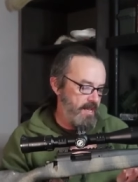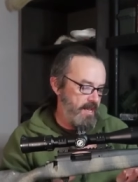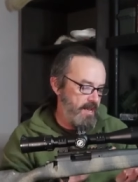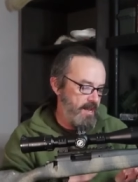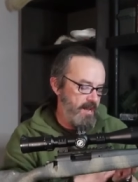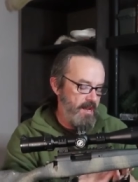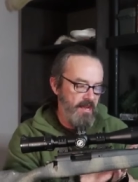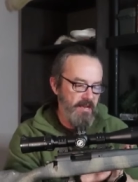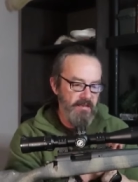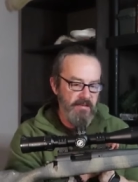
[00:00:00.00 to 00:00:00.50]

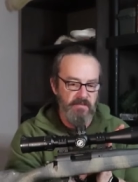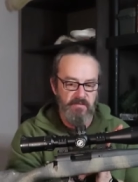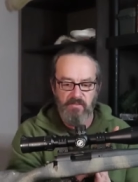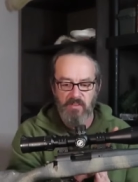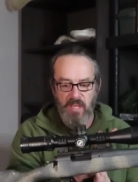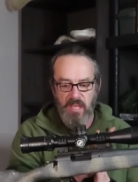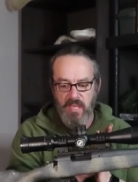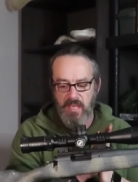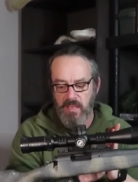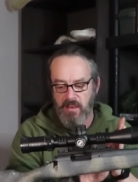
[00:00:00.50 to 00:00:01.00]
and
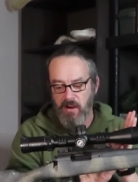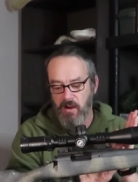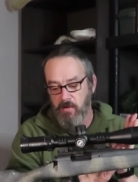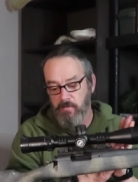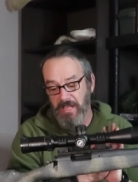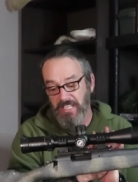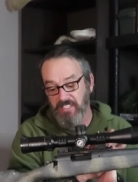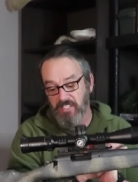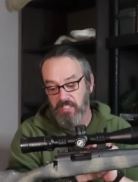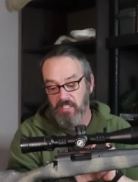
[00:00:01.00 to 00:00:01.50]
they
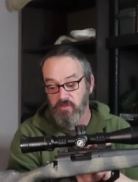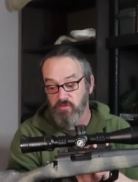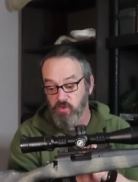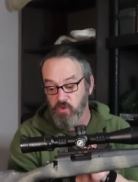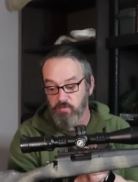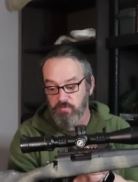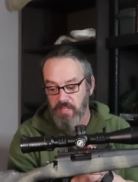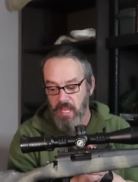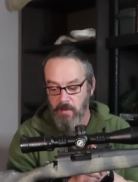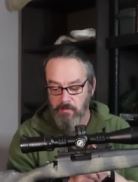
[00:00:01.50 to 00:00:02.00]
are basically
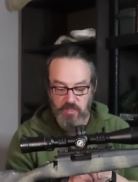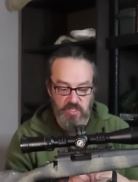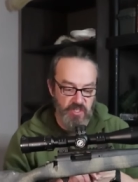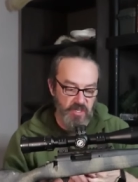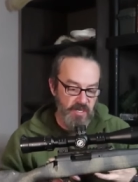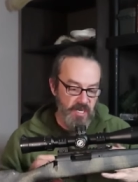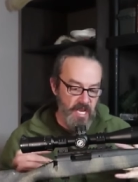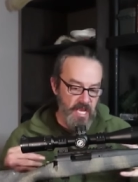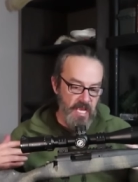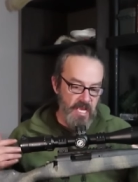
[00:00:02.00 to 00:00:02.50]
room
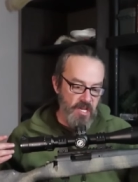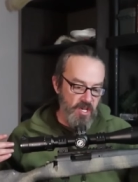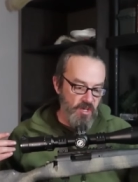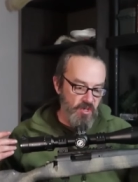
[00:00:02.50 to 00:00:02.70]
temperature.